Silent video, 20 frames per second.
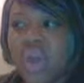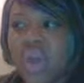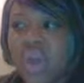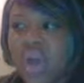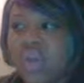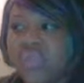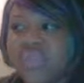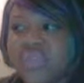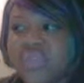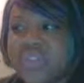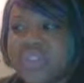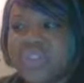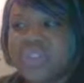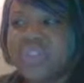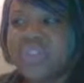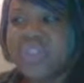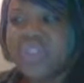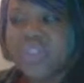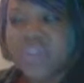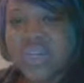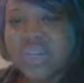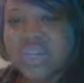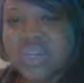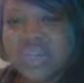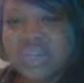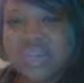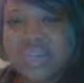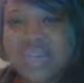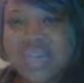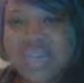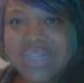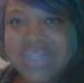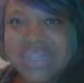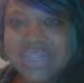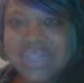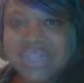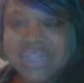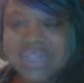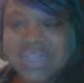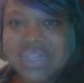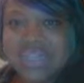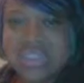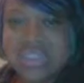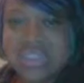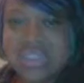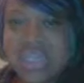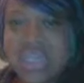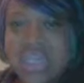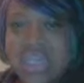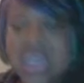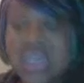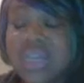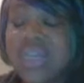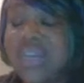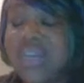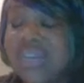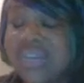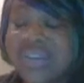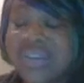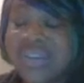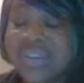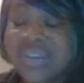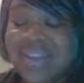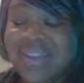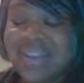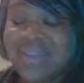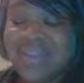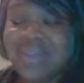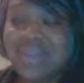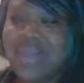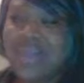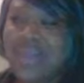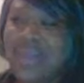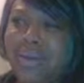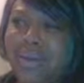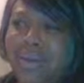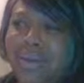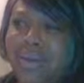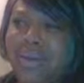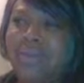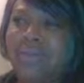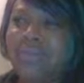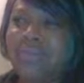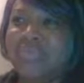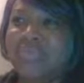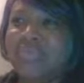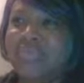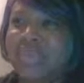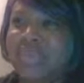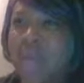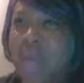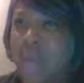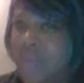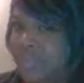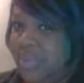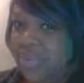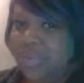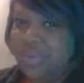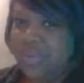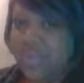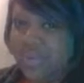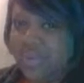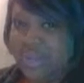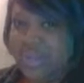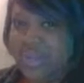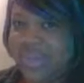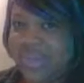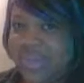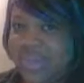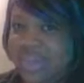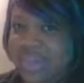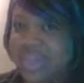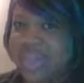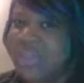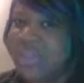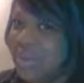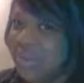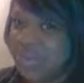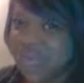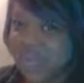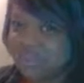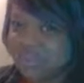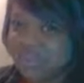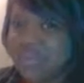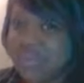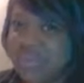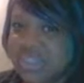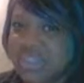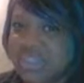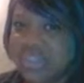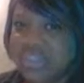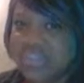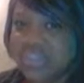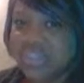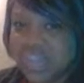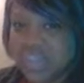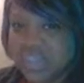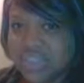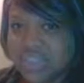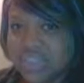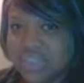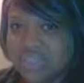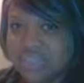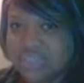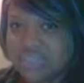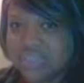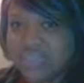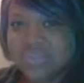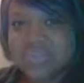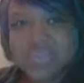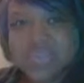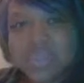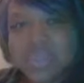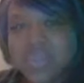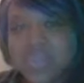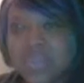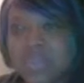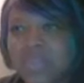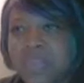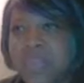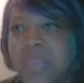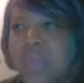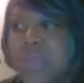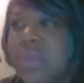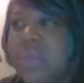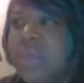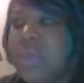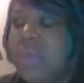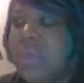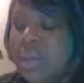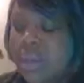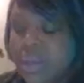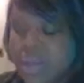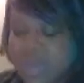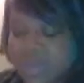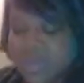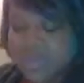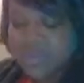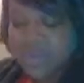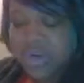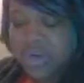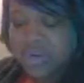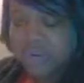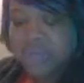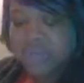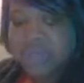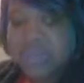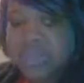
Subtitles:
offer destructive ideas, even if they aren't complementary. They don't have to be destructive, And that's part of my